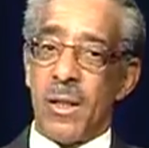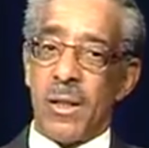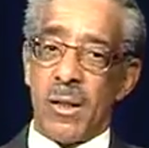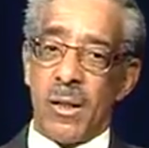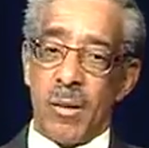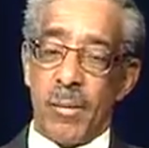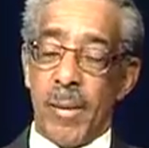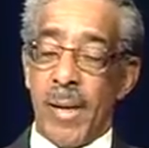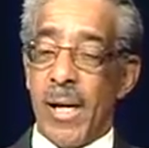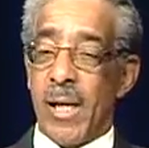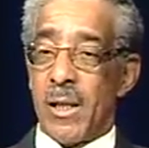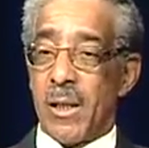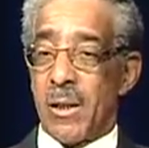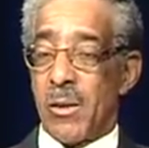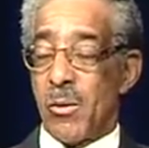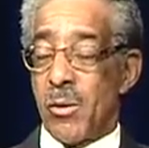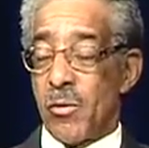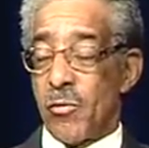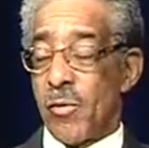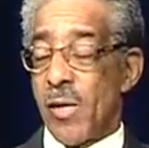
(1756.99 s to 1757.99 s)
The
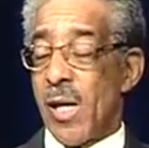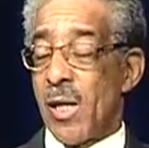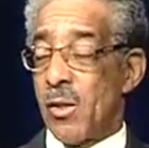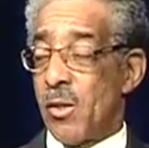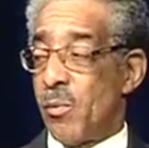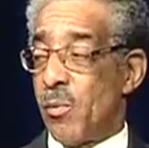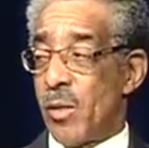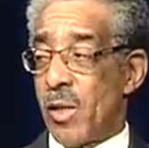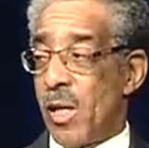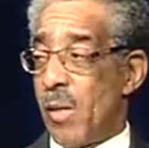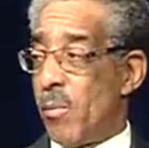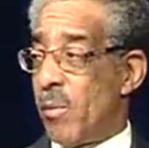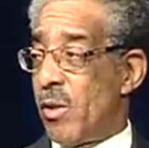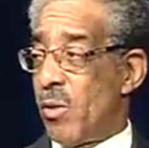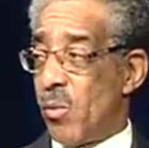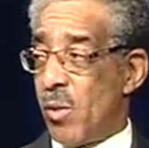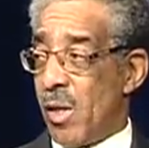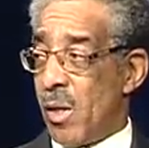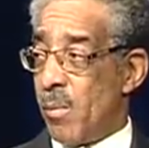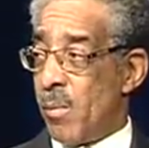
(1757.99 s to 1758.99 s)
attitude is fine, let's put our money
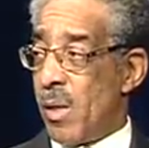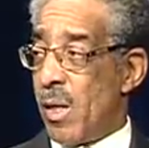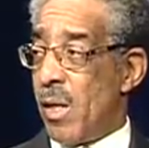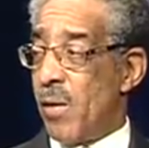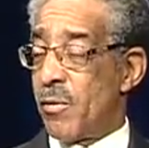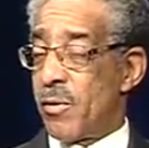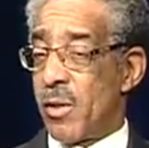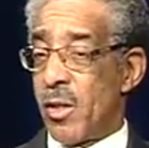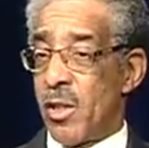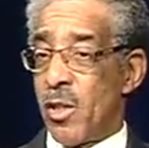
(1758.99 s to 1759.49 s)
where our mouths are.